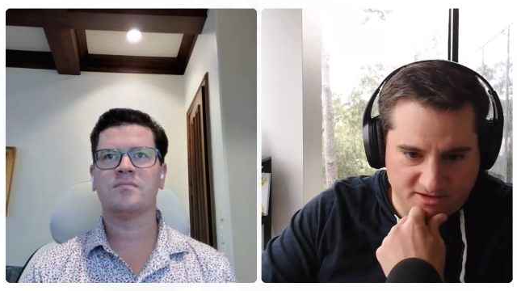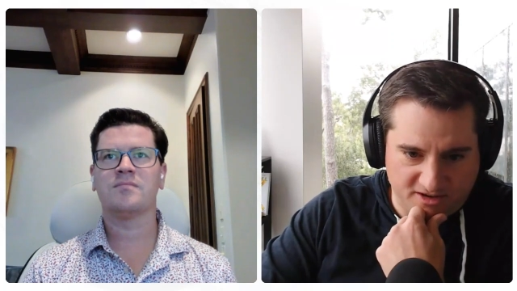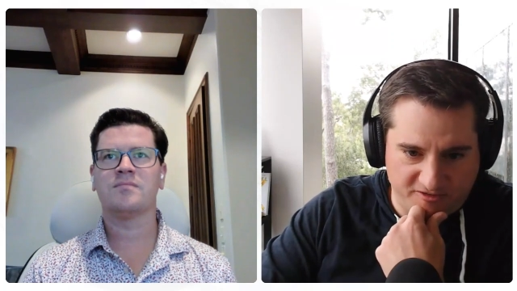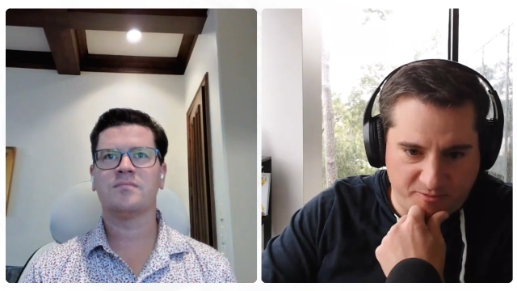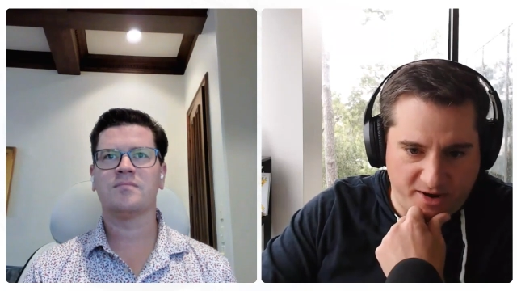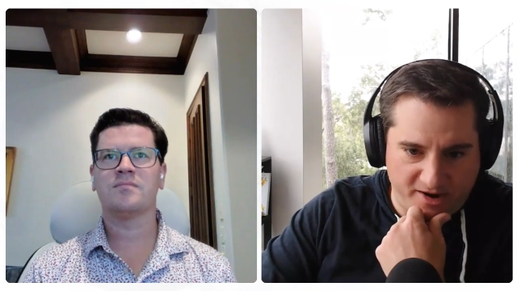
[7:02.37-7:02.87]

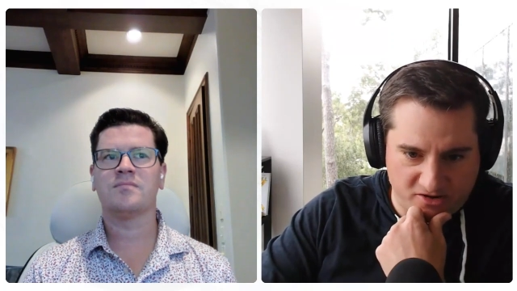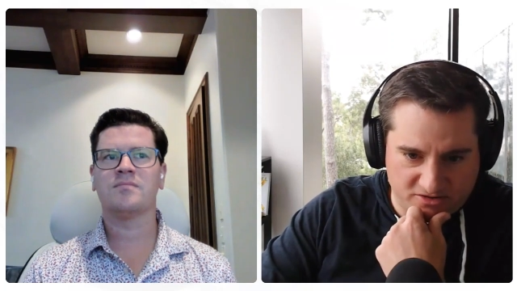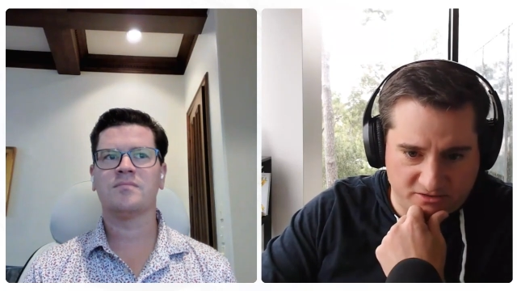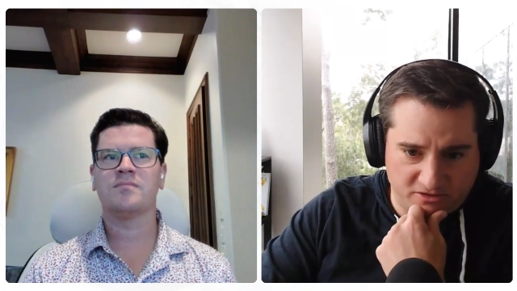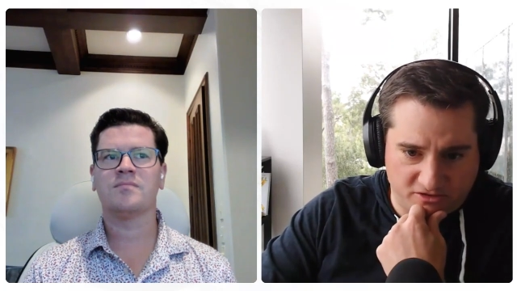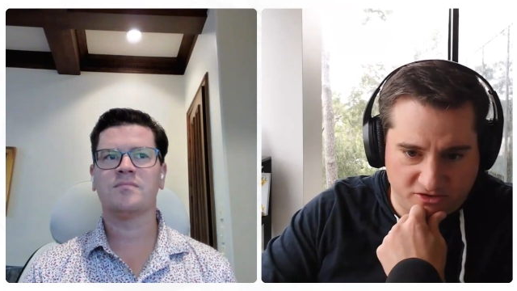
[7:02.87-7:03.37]
Speaker 1: of buyers
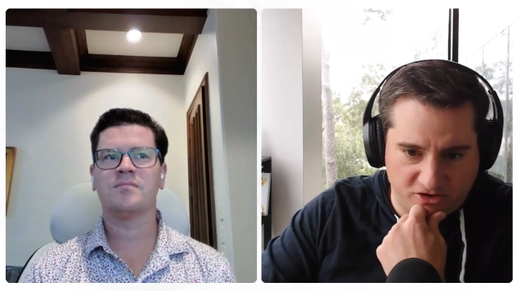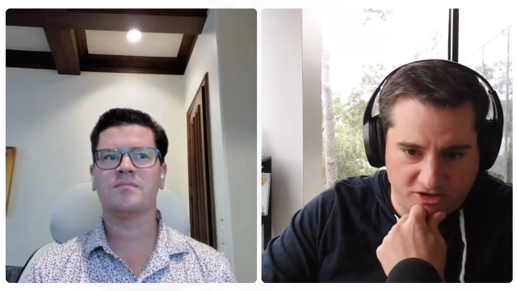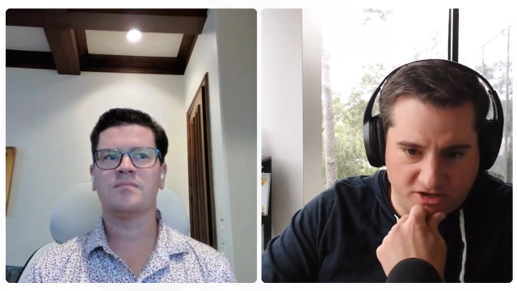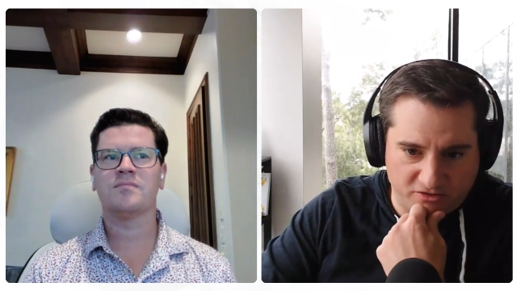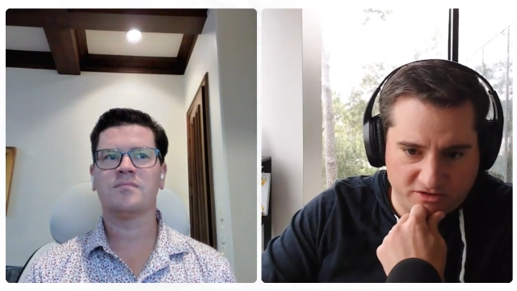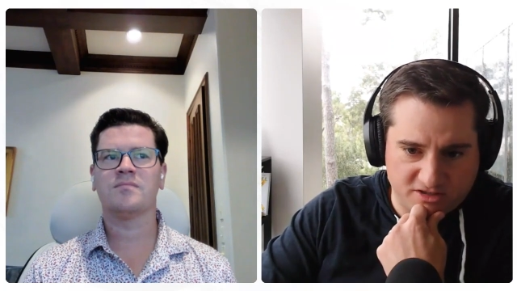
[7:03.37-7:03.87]
under
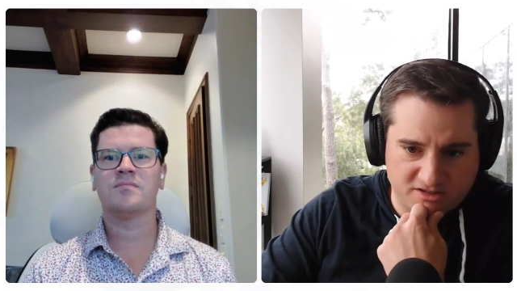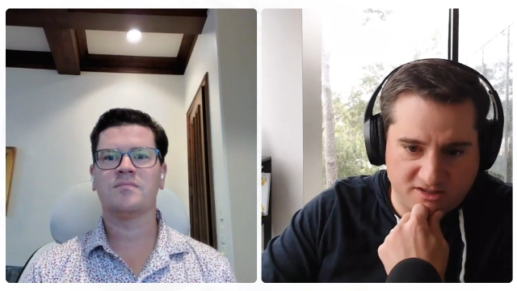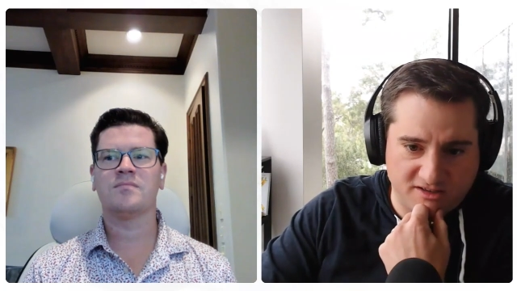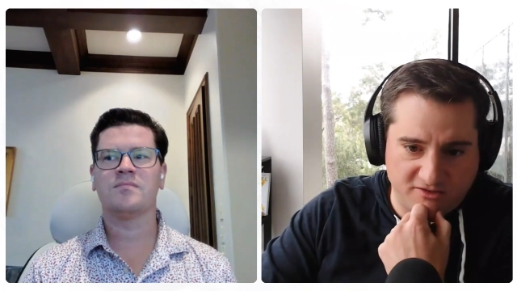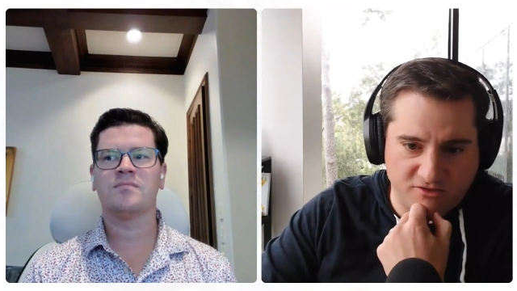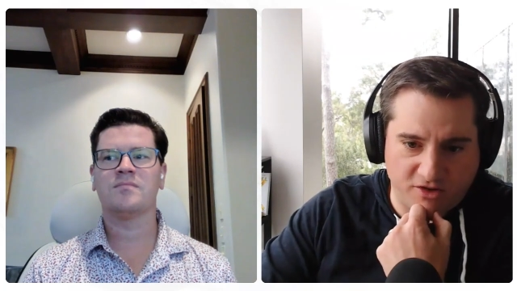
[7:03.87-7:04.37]
30
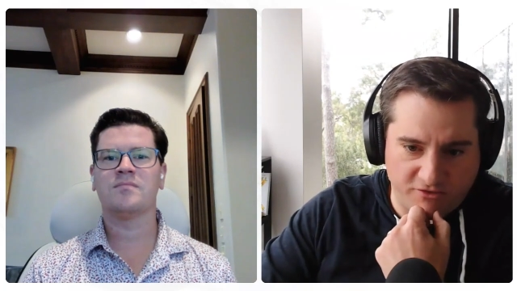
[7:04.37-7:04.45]
received